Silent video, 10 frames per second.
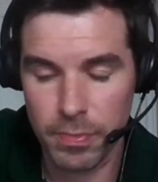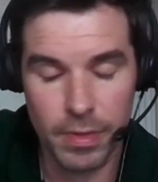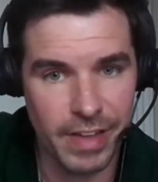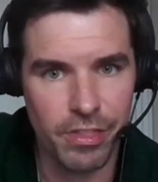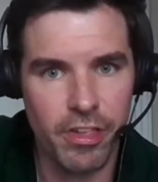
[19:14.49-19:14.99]

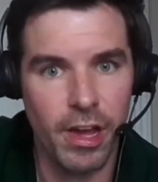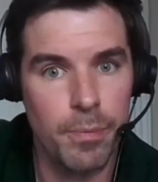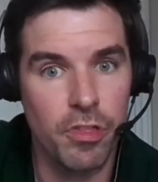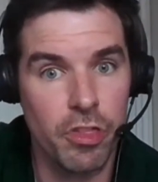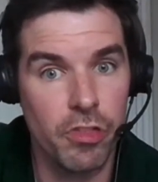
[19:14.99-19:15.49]
event
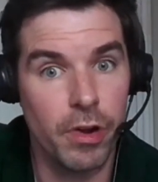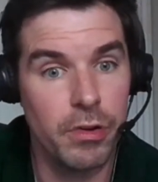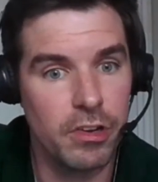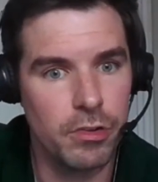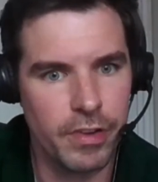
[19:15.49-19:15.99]
types into their own
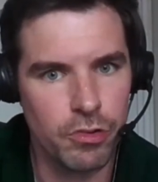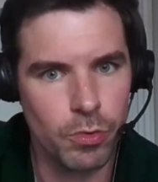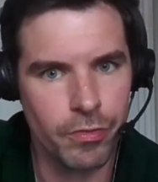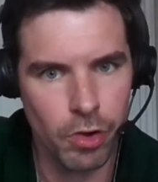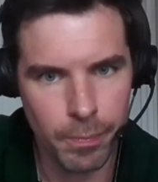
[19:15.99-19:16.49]
individual
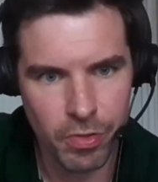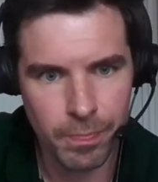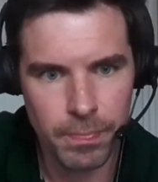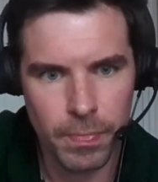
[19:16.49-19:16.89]
forms.